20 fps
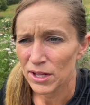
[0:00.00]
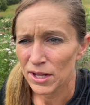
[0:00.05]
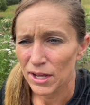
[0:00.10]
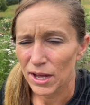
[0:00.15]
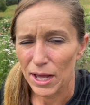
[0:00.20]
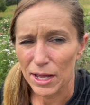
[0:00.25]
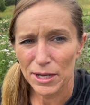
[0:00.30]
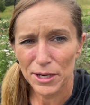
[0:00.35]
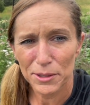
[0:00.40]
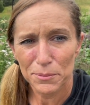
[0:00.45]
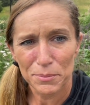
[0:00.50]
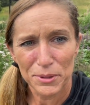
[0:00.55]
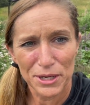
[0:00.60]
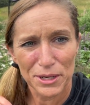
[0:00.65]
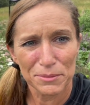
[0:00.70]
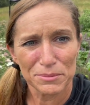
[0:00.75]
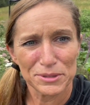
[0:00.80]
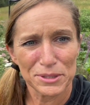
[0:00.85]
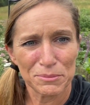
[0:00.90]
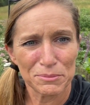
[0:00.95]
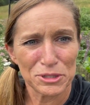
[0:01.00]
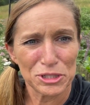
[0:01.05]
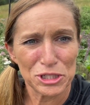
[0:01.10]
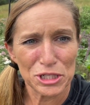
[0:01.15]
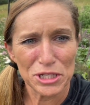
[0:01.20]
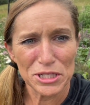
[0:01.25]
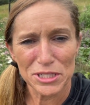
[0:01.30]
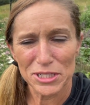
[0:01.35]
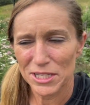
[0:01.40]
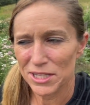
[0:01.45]
I did put up some
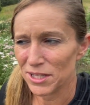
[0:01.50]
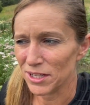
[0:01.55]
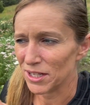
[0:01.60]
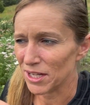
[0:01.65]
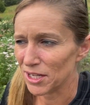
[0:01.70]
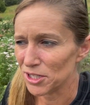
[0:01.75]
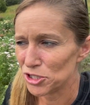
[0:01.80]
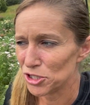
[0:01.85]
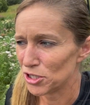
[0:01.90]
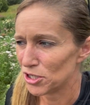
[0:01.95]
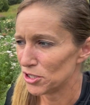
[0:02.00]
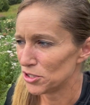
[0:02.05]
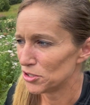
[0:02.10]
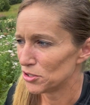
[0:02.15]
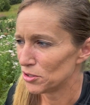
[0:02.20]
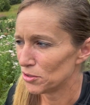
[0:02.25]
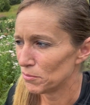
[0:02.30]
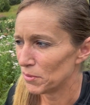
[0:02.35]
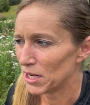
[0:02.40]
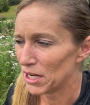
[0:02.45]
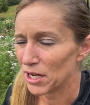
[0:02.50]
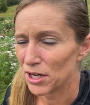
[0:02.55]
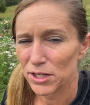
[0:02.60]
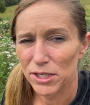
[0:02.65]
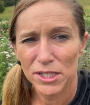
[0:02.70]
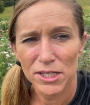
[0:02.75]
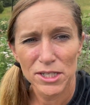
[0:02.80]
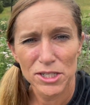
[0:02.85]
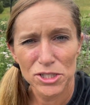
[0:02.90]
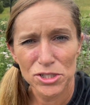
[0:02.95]
sheets in the kitchen and turn my air
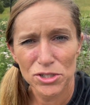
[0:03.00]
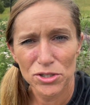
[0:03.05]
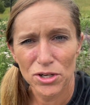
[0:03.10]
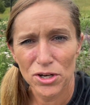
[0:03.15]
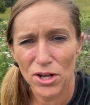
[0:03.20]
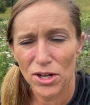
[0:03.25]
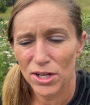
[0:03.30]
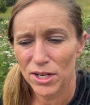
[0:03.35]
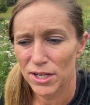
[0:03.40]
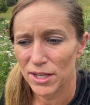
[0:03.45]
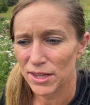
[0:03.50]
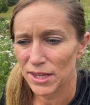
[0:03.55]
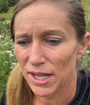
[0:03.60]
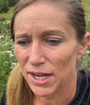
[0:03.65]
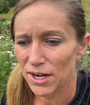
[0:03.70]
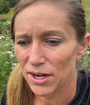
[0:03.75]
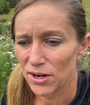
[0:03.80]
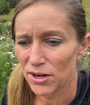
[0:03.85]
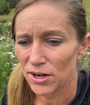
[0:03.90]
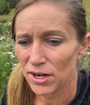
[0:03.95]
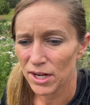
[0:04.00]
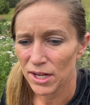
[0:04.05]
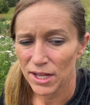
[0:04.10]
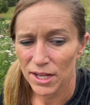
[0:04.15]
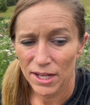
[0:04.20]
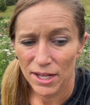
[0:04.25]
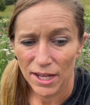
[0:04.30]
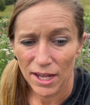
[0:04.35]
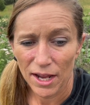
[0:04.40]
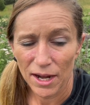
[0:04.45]
conditioner on in there,
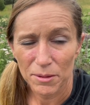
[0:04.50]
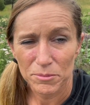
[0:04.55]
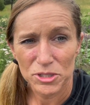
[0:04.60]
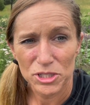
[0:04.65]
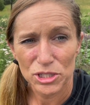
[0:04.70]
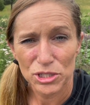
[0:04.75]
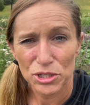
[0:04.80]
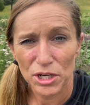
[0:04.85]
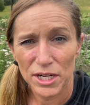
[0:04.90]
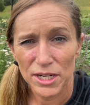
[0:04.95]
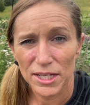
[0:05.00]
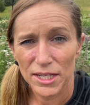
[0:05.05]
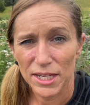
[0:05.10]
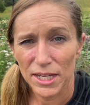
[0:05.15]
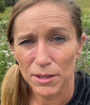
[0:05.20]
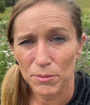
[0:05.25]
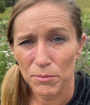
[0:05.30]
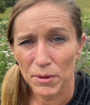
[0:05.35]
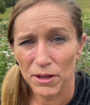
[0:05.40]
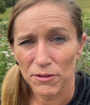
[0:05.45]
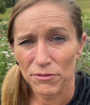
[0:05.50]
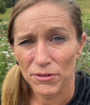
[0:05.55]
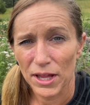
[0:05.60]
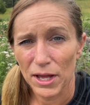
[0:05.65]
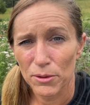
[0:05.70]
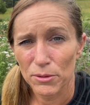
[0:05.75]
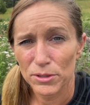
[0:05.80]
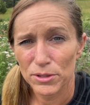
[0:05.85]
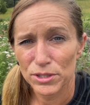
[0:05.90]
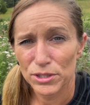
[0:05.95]
and I'm just trying to keep my
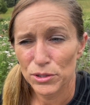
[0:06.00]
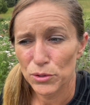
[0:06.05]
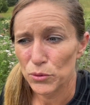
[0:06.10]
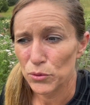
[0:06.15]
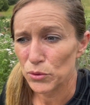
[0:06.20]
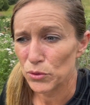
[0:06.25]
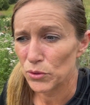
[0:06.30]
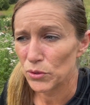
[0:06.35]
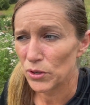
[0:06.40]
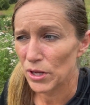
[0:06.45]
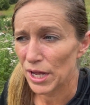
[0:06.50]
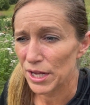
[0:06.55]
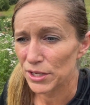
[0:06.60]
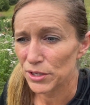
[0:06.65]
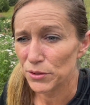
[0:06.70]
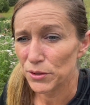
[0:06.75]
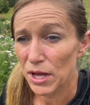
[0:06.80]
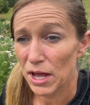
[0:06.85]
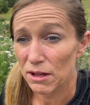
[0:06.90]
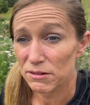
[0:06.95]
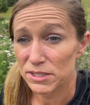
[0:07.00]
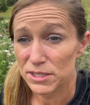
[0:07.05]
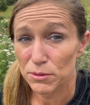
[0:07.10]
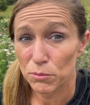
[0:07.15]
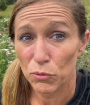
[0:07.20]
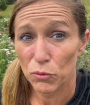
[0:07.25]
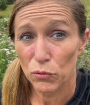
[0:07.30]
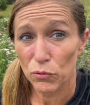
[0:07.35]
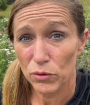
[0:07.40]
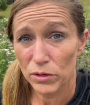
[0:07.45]
flowers cool. I do have
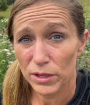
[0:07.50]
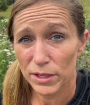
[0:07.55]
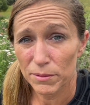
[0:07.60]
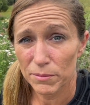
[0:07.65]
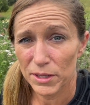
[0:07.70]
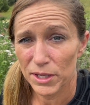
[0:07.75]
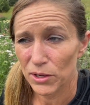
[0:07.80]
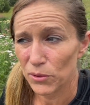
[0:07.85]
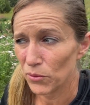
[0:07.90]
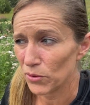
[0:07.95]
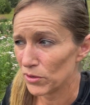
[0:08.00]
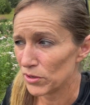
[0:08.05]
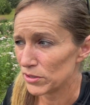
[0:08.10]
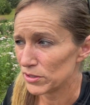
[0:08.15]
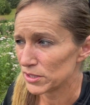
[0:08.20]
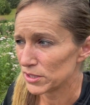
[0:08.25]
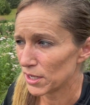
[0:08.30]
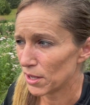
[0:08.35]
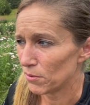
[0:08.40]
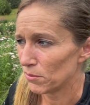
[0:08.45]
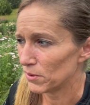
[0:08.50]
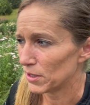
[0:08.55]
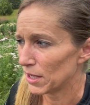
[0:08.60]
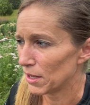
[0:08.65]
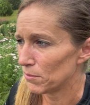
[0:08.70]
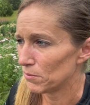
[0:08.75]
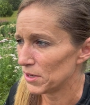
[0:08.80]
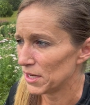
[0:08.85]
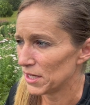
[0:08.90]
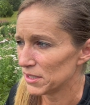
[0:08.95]
some really big orders coming
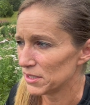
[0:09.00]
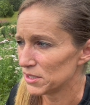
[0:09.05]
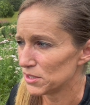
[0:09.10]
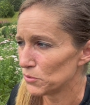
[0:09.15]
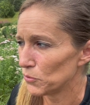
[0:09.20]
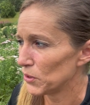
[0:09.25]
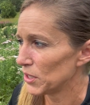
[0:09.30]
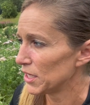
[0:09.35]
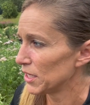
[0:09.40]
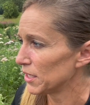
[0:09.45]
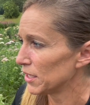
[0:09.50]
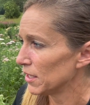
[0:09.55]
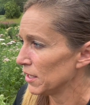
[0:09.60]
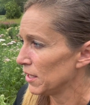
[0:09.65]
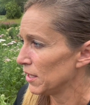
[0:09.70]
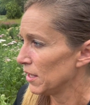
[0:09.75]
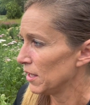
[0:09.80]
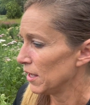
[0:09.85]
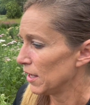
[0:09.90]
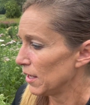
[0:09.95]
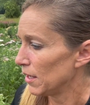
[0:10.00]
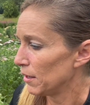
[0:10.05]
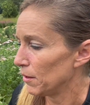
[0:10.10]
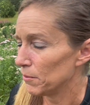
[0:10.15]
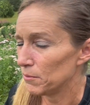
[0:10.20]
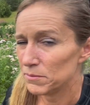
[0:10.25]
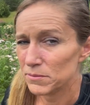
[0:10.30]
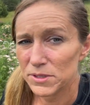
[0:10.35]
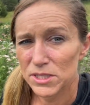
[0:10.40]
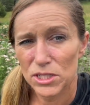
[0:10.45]
up next week,
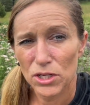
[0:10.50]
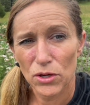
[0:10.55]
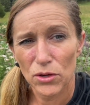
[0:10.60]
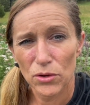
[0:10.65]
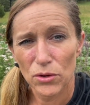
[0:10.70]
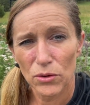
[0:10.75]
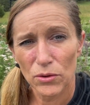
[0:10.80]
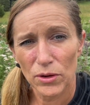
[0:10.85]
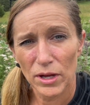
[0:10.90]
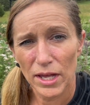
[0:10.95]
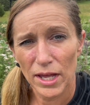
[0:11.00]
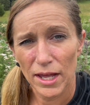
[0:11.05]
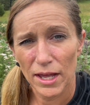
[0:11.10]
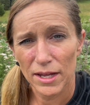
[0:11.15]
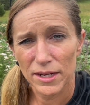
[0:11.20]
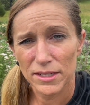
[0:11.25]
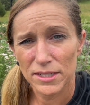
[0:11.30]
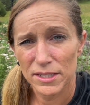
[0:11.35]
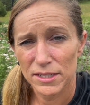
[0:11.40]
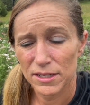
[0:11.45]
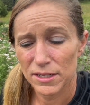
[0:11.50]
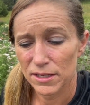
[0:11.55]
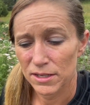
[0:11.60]
um, so at